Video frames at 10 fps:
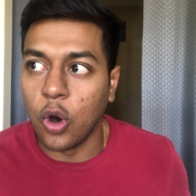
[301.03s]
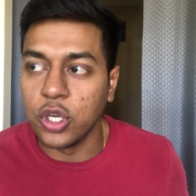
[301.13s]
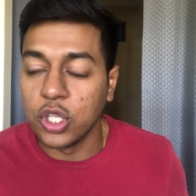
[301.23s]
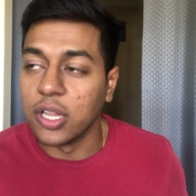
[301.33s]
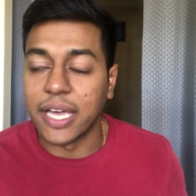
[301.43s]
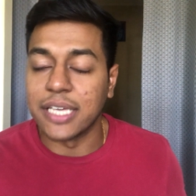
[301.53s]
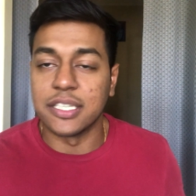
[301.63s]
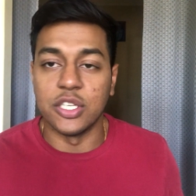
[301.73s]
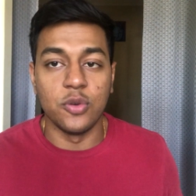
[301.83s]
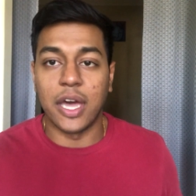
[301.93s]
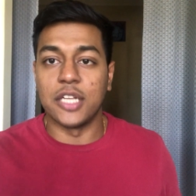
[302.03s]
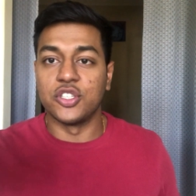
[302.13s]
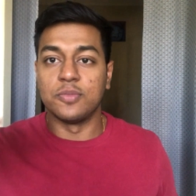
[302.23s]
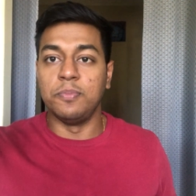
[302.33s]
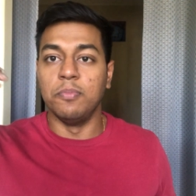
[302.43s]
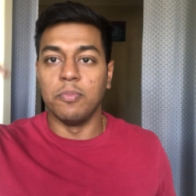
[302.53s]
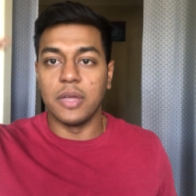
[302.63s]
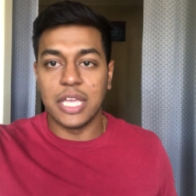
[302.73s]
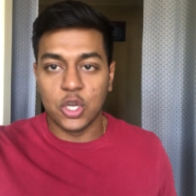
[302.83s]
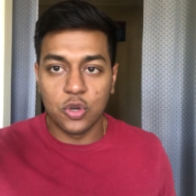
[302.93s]
you like I said, you got to just
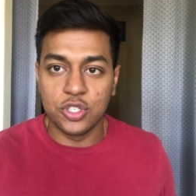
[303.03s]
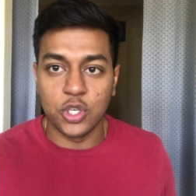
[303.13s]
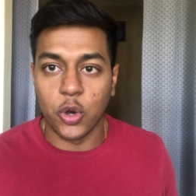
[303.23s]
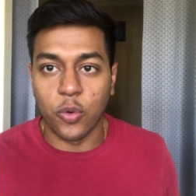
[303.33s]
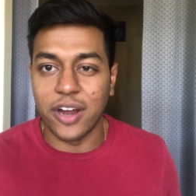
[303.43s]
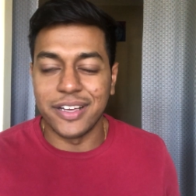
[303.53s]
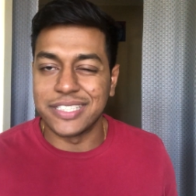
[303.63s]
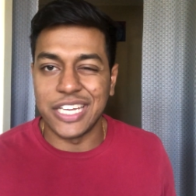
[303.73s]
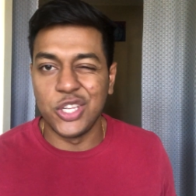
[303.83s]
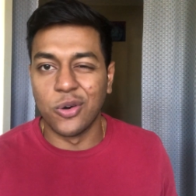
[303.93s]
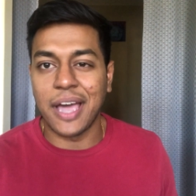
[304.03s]
increase your awareness, and you'll